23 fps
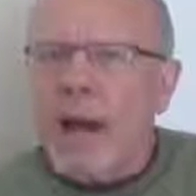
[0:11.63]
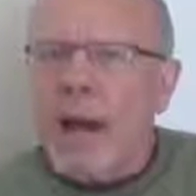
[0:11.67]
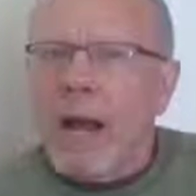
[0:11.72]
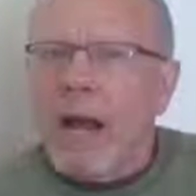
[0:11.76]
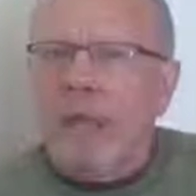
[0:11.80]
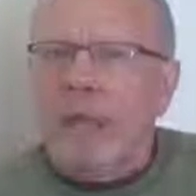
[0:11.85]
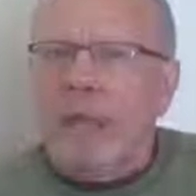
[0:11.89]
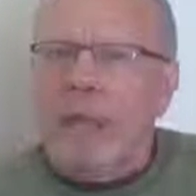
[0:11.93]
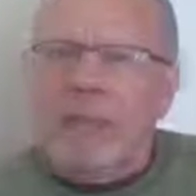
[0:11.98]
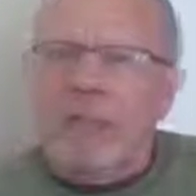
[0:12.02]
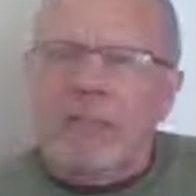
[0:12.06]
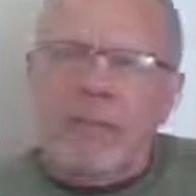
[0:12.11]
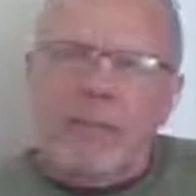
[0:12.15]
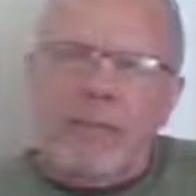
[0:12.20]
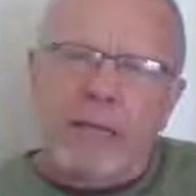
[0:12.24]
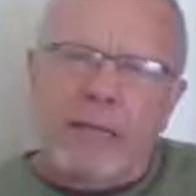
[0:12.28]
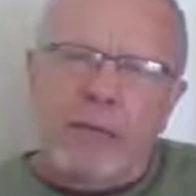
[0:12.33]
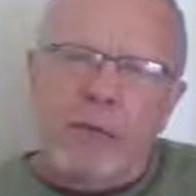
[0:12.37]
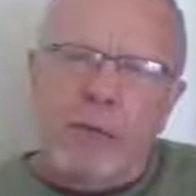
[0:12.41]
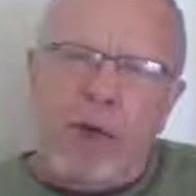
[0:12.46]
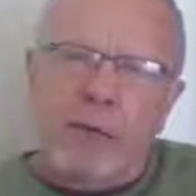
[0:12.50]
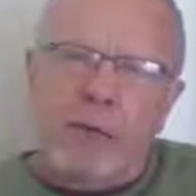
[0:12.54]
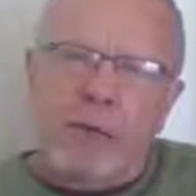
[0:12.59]
I'd like to
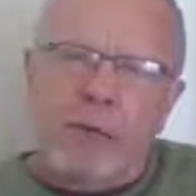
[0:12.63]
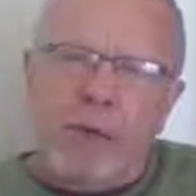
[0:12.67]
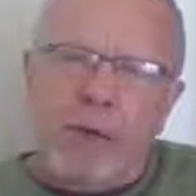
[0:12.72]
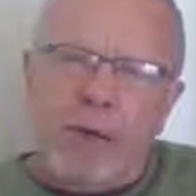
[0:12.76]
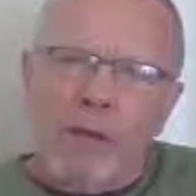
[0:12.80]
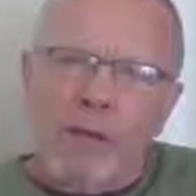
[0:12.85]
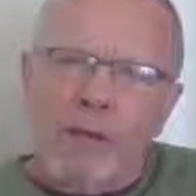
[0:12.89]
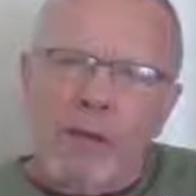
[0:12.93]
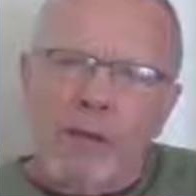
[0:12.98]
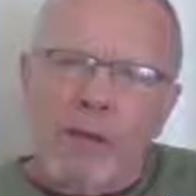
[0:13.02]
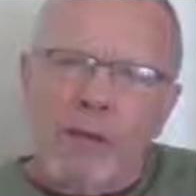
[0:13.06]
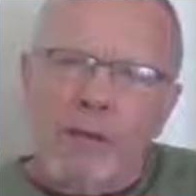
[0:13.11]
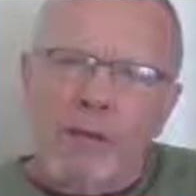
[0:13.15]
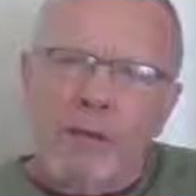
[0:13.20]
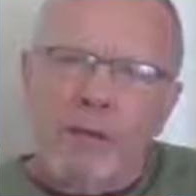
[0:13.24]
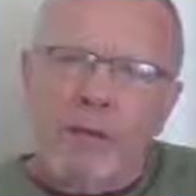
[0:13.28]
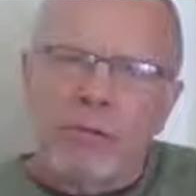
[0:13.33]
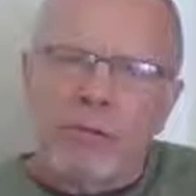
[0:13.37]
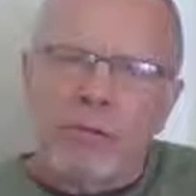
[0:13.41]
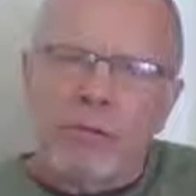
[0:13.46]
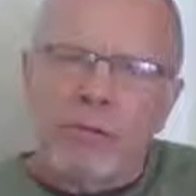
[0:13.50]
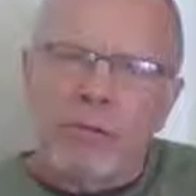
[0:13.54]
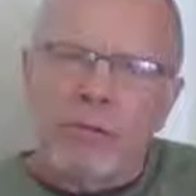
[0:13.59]
take a moment right now
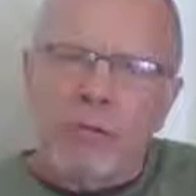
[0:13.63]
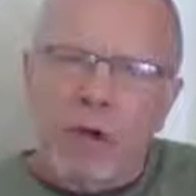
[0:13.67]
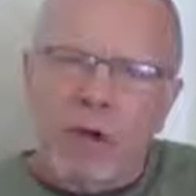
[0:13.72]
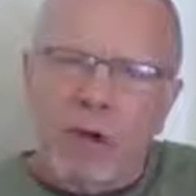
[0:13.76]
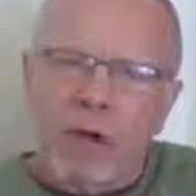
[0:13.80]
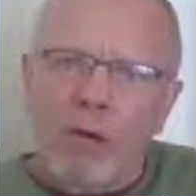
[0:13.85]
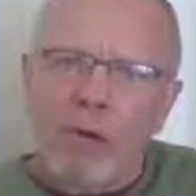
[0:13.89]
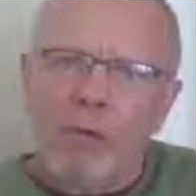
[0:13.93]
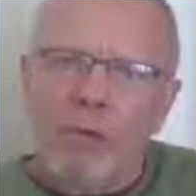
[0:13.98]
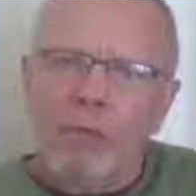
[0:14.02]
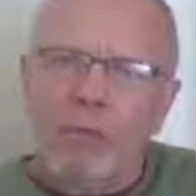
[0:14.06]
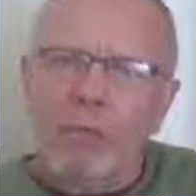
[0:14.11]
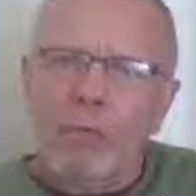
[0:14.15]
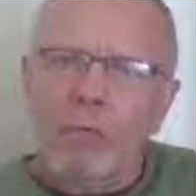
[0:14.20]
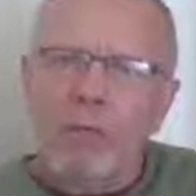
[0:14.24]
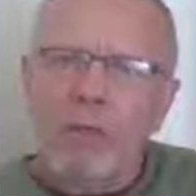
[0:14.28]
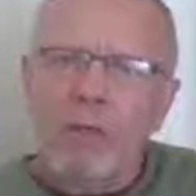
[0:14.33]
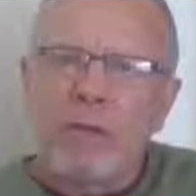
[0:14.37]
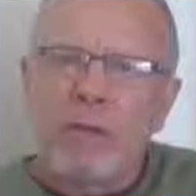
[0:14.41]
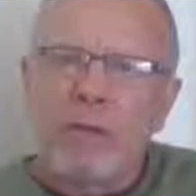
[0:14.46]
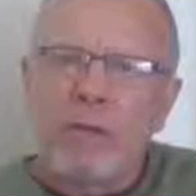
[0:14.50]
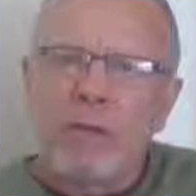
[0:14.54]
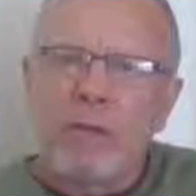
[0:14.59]
to talk with you
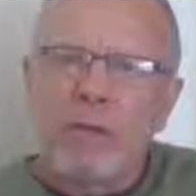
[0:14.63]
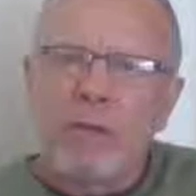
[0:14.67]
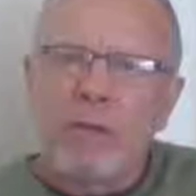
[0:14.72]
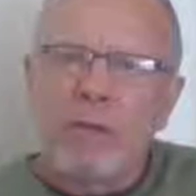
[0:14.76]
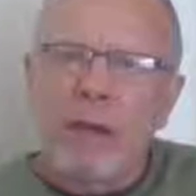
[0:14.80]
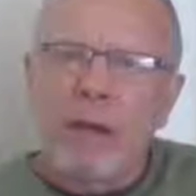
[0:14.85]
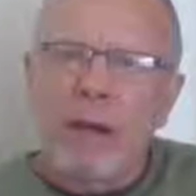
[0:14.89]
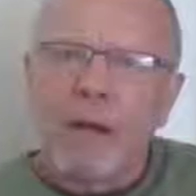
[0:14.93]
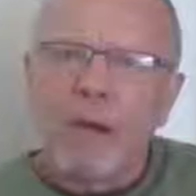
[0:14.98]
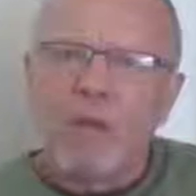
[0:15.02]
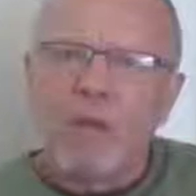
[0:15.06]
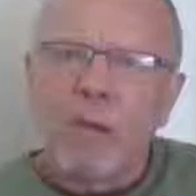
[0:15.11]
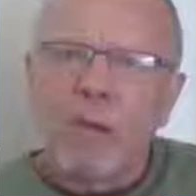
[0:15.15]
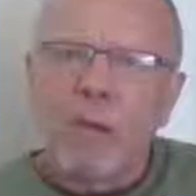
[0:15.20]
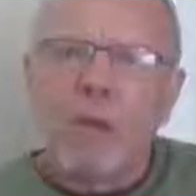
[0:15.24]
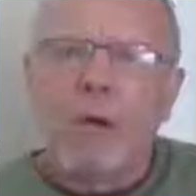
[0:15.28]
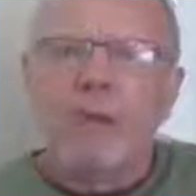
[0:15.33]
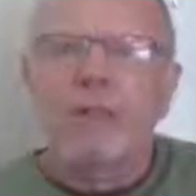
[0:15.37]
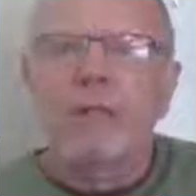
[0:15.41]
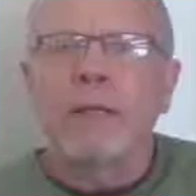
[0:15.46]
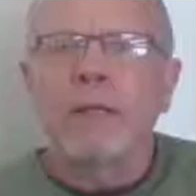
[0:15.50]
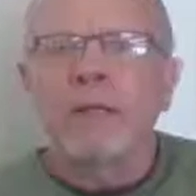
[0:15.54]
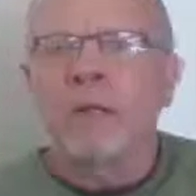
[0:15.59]
briefly about
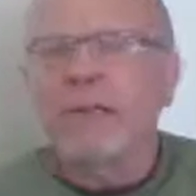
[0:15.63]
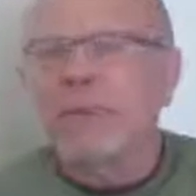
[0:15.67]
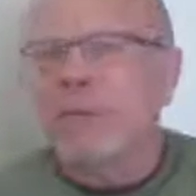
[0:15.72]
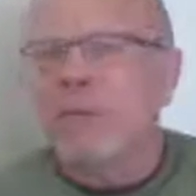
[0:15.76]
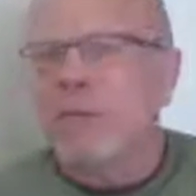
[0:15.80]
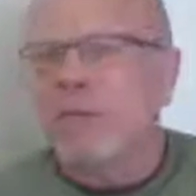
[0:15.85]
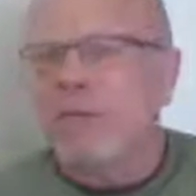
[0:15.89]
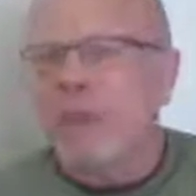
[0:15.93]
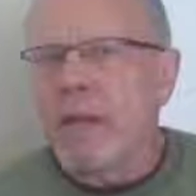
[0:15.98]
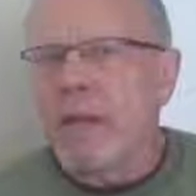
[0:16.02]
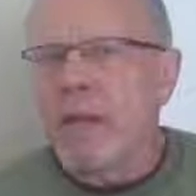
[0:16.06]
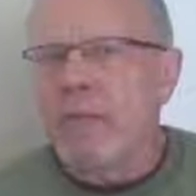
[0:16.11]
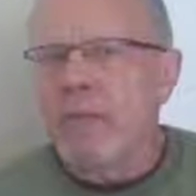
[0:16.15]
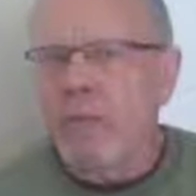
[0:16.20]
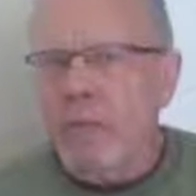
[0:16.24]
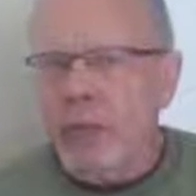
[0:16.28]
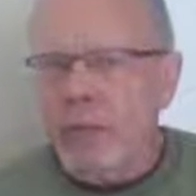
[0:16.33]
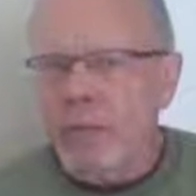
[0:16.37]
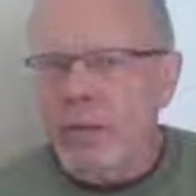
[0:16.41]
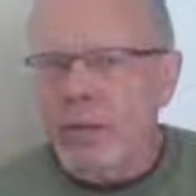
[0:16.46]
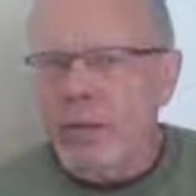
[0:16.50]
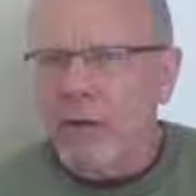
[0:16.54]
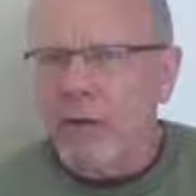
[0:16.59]
what it is that makes
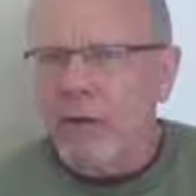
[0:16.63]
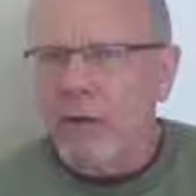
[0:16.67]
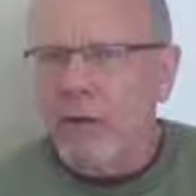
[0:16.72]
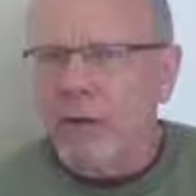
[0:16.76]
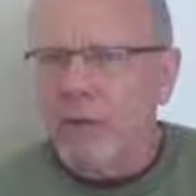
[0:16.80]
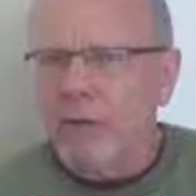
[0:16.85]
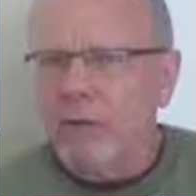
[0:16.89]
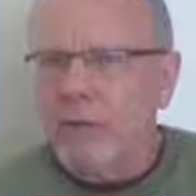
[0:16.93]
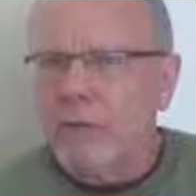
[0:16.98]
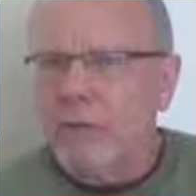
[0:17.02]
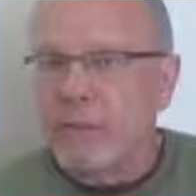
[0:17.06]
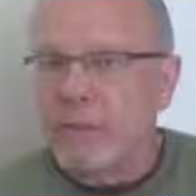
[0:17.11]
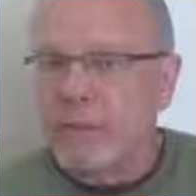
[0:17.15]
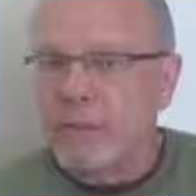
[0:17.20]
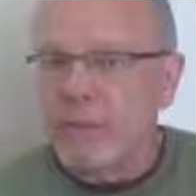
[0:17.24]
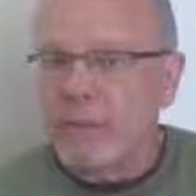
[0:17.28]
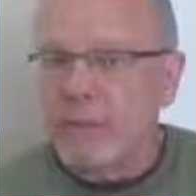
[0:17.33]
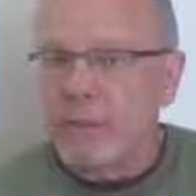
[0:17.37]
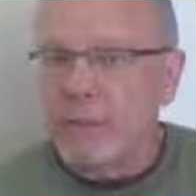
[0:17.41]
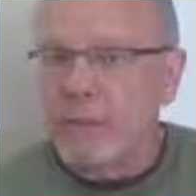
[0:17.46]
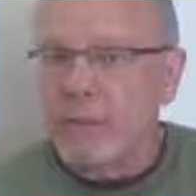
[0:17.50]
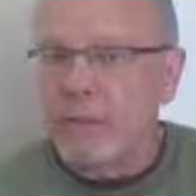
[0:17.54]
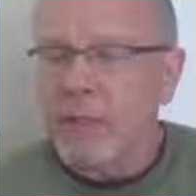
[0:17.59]
AuthorCloud
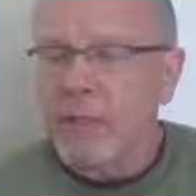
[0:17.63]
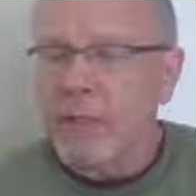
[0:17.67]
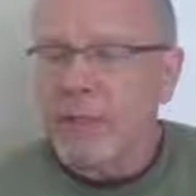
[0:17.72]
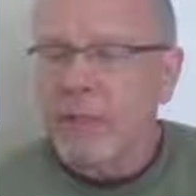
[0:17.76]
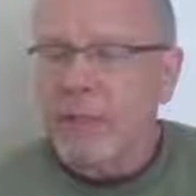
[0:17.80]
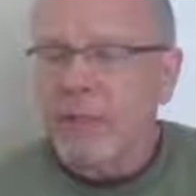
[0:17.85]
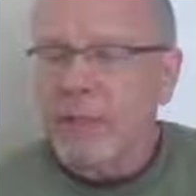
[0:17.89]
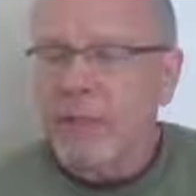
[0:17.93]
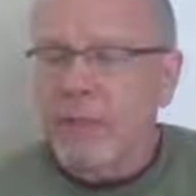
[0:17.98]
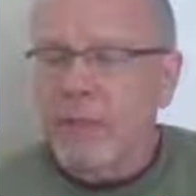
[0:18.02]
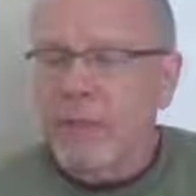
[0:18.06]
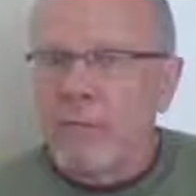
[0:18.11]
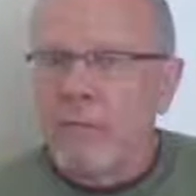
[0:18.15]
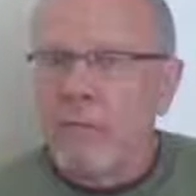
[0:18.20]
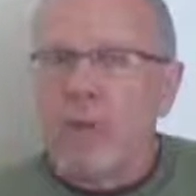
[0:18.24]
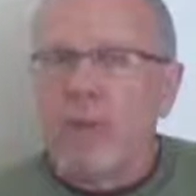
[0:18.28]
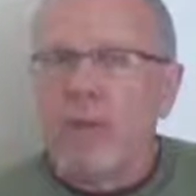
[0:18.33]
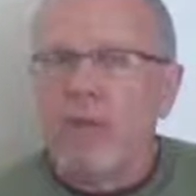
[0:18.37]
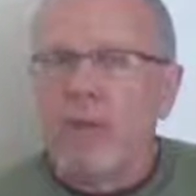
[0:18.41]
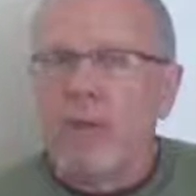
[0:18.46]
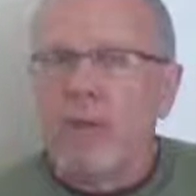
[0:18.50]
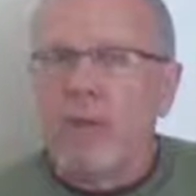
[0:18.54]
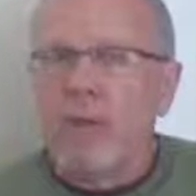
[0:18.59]
different from
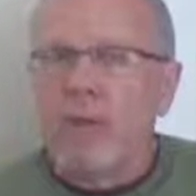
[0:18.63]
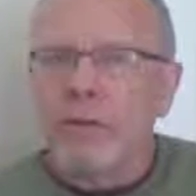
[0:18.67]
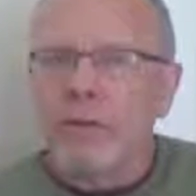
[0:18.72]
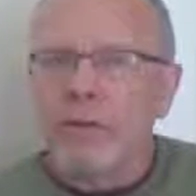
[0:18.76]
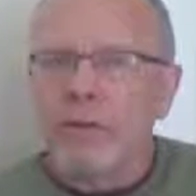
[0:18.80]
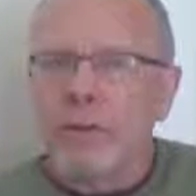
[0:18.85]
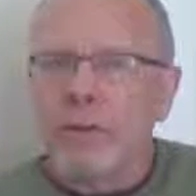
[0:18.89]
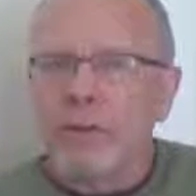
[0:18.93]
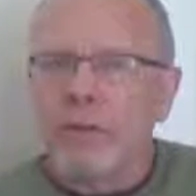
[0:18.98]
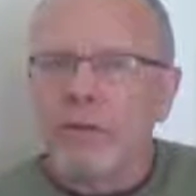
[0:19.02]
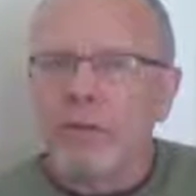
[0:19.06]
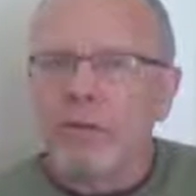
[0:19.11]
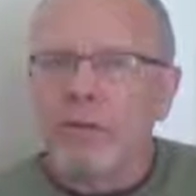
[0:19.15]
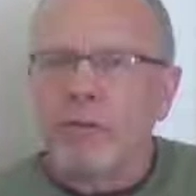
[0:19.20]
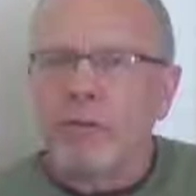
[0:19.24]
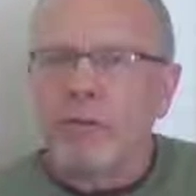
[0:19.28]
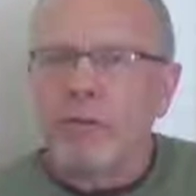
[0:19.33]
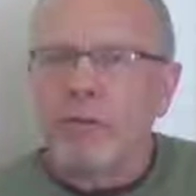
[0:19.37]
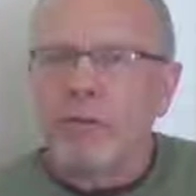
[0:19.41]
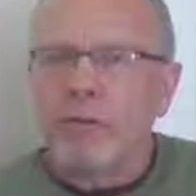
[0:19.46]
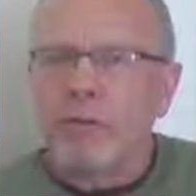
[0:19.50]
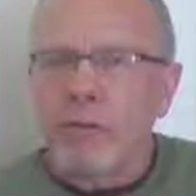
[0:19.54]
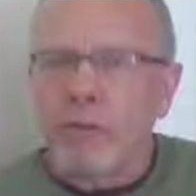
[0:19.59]
most other
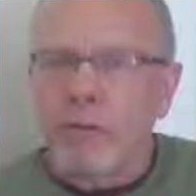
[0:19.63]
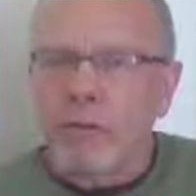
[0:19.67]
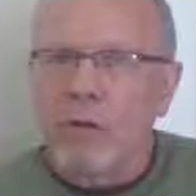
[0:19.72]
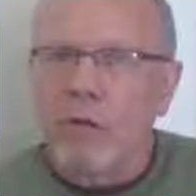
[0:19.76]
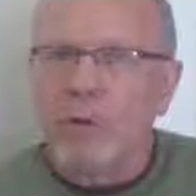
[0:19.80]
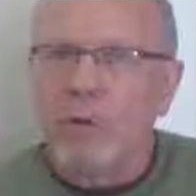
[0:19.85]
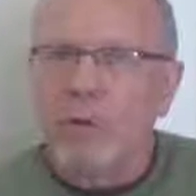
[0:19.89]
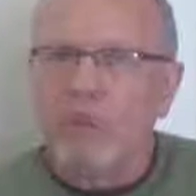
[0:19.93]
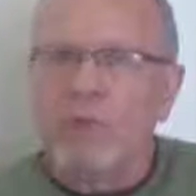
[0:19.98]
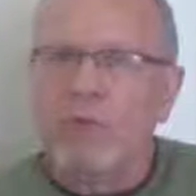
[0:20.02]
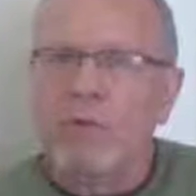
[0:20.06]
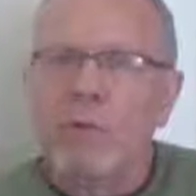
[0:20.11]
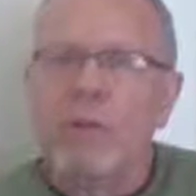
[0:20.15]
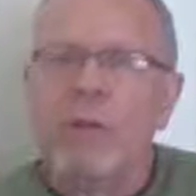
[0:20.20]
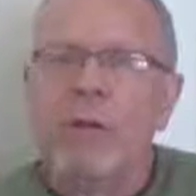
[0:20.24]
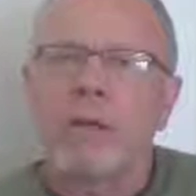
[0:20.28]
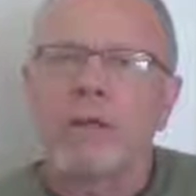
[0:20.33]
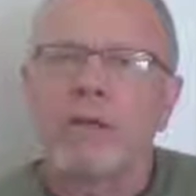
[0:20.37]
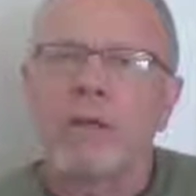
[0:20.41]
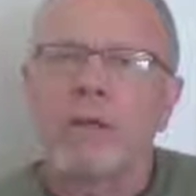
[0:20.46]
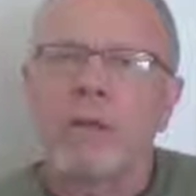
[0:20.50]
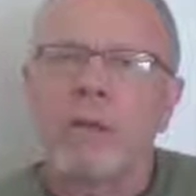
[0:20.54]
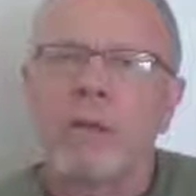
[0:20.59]
publishers that you're going to
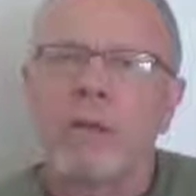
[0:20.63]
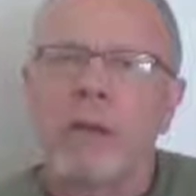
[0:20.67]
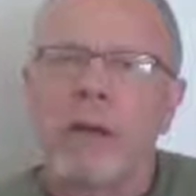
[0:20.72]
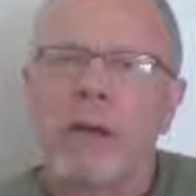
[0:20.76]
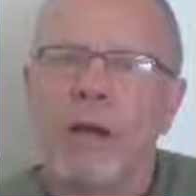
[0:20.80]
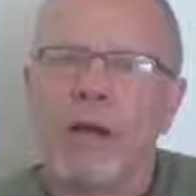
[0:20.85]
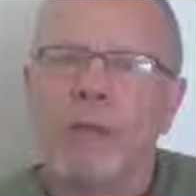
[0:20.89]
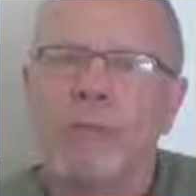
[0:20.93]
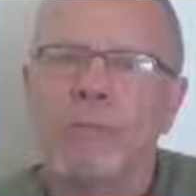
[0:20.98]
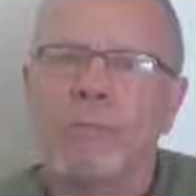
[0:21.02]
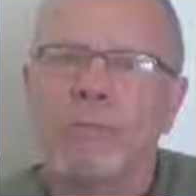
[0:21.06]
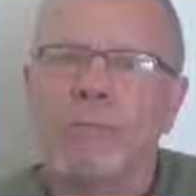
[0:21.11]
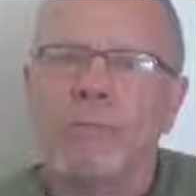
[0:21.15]
find on the web.